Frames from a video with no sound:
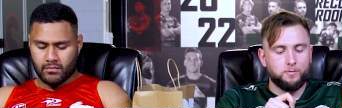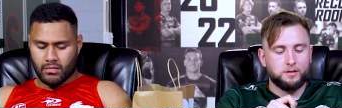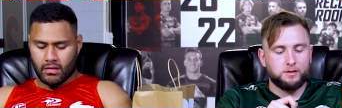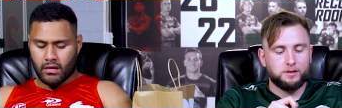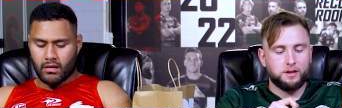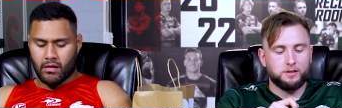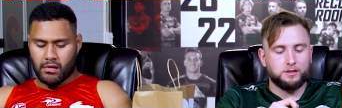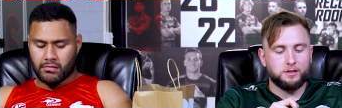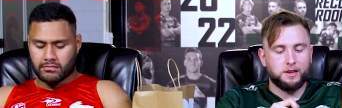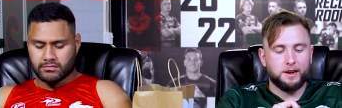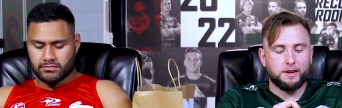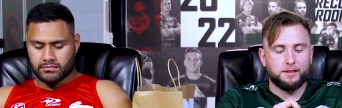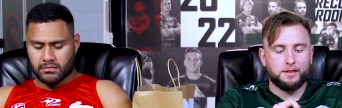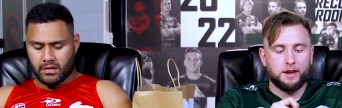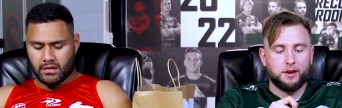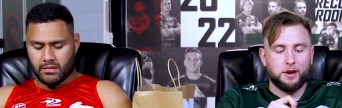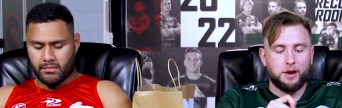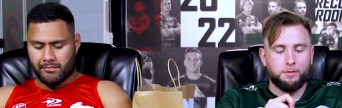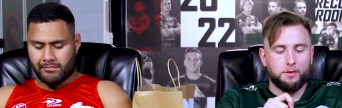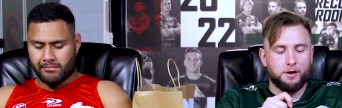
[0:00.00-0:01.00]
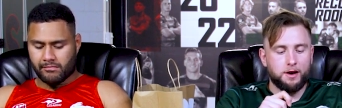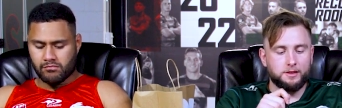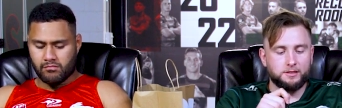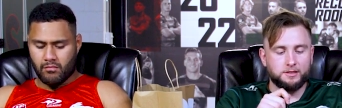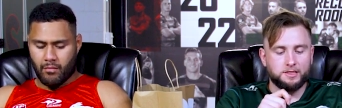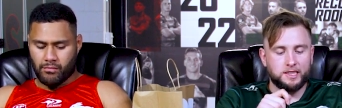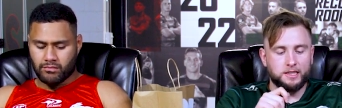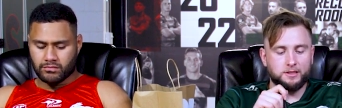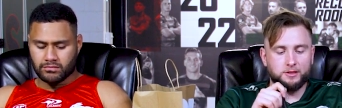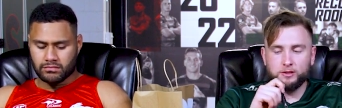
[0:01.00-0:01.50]
Speaker 1: So it's like they go
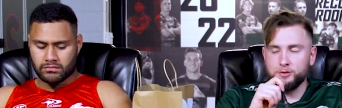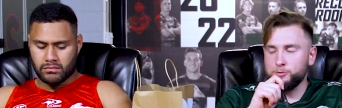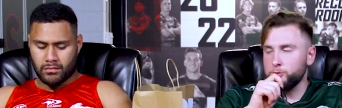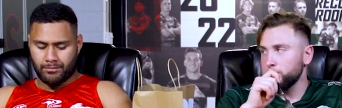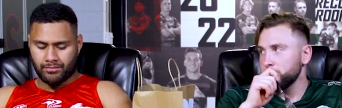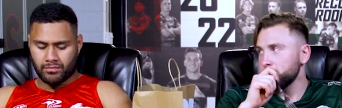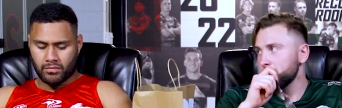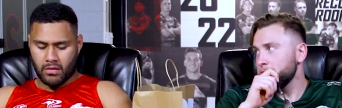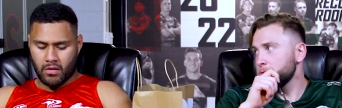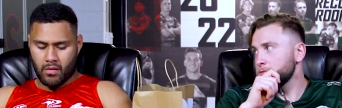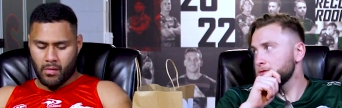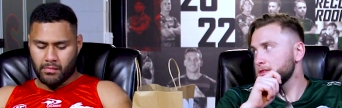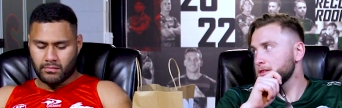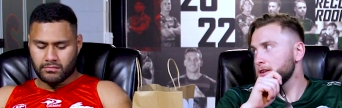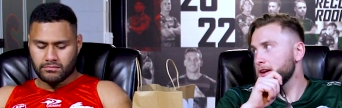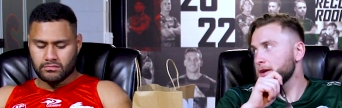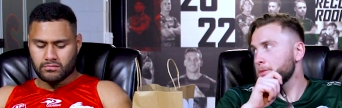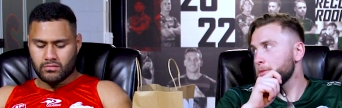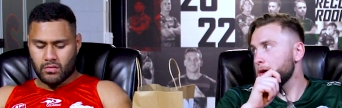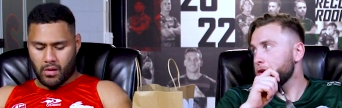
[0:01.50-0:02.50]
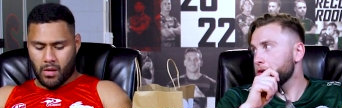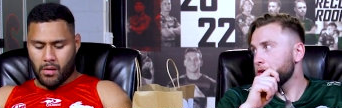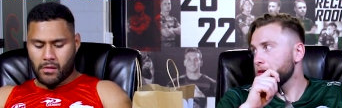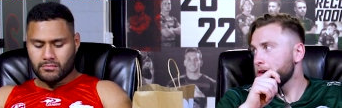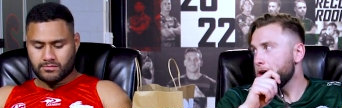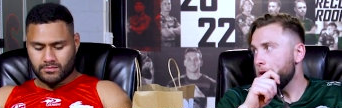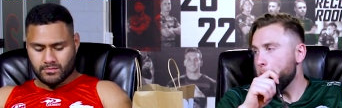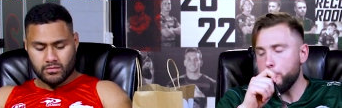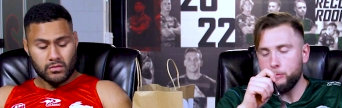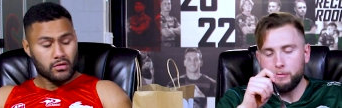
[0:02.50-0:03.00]
behind the scenes of sport teams in like America
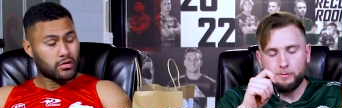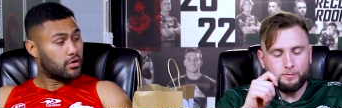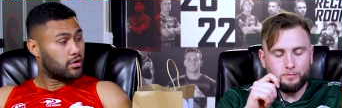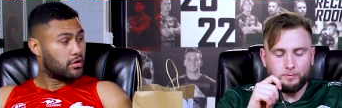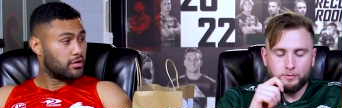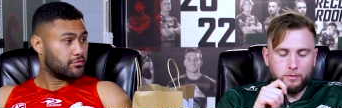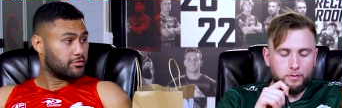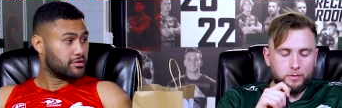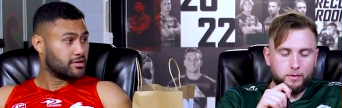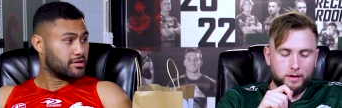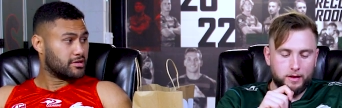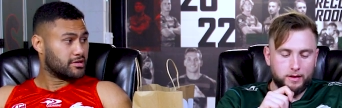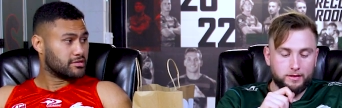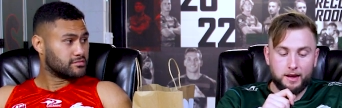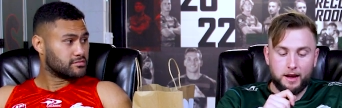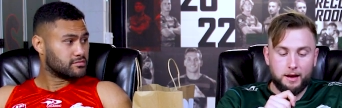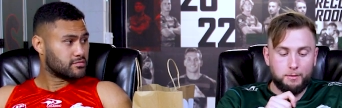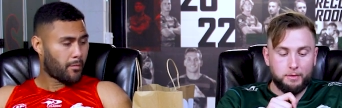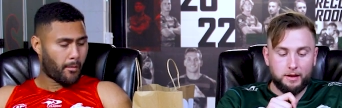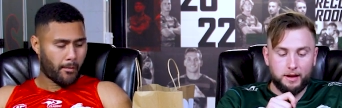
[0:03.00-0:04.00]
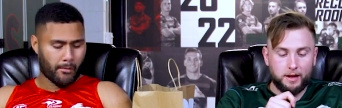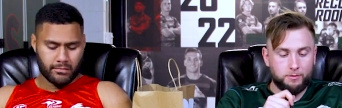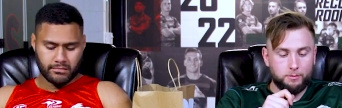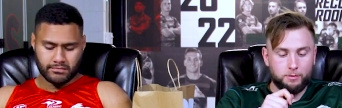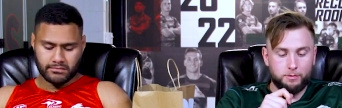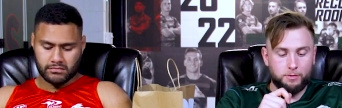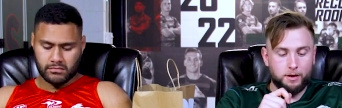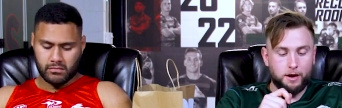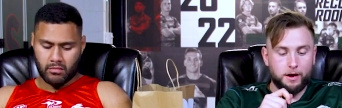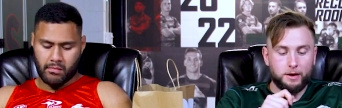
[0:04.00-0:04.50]
and that. Oh really? It's
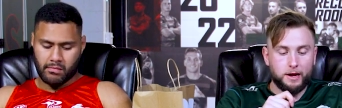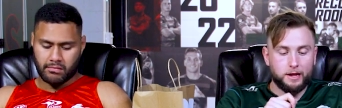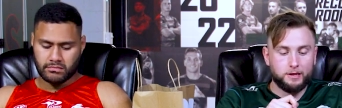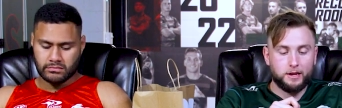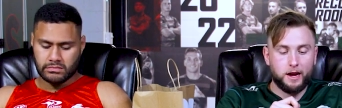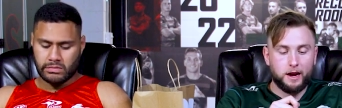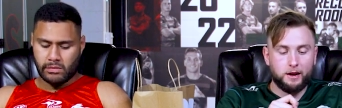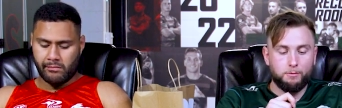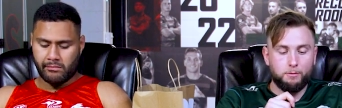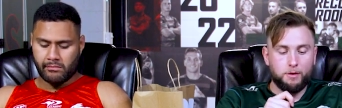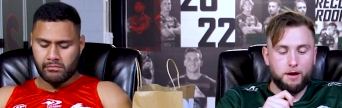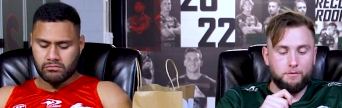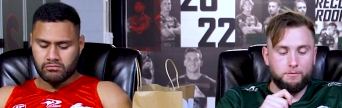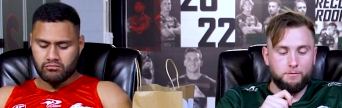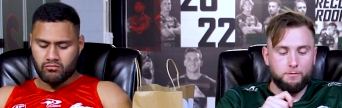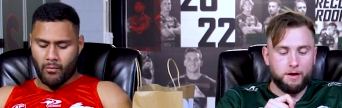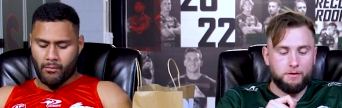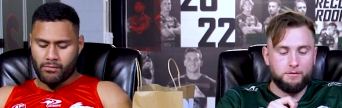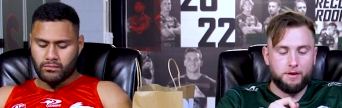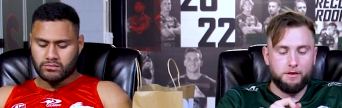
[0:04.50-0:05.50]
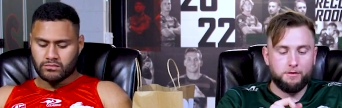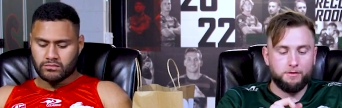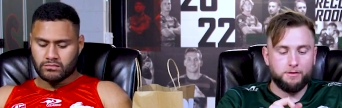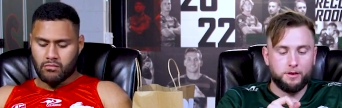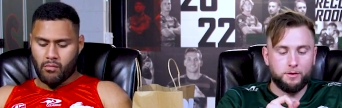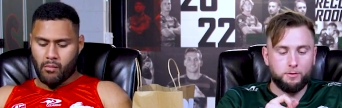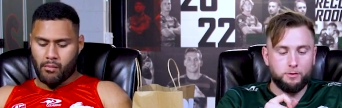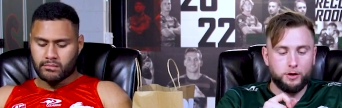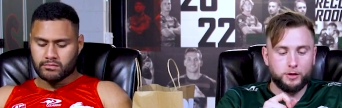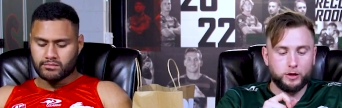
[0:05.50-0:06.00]
unbelievable, bro. It's like my, my favorite
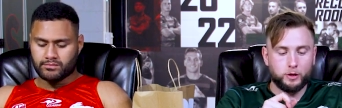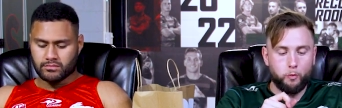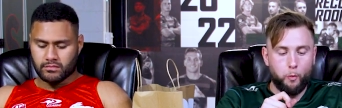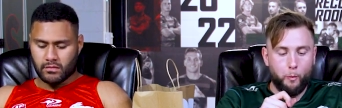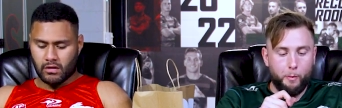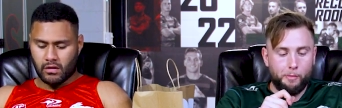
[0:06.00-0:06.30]
thing to watch.